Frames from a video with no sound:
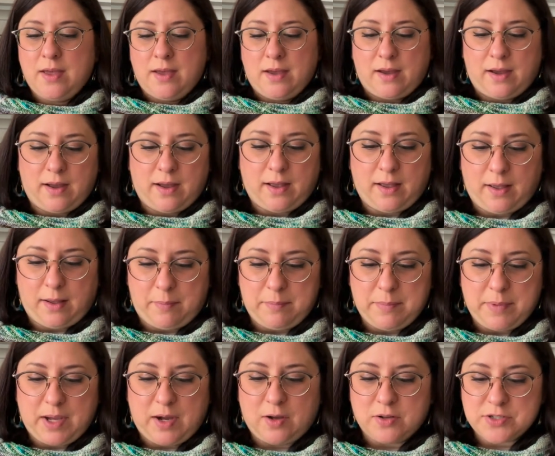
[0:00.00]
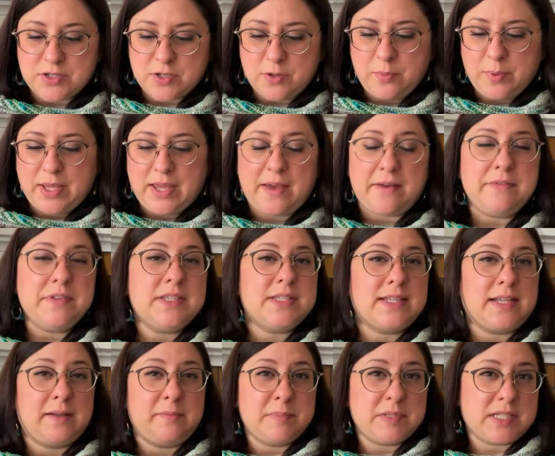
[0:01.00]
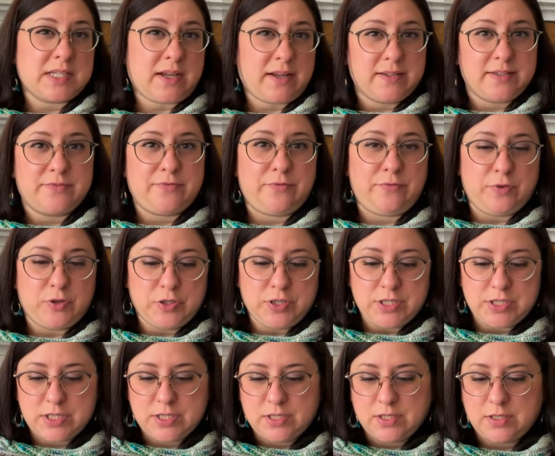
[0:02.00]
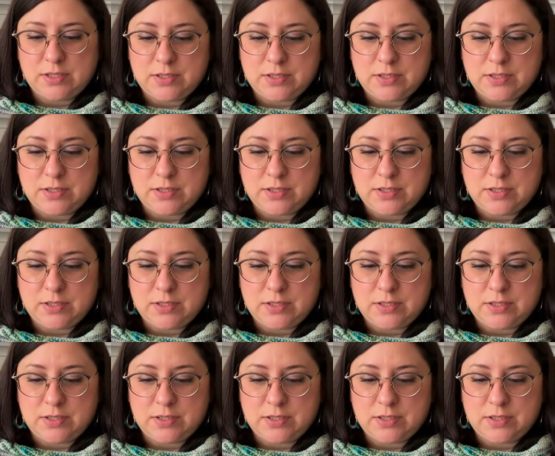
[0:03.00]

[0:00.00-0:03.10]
also we have the same size foot,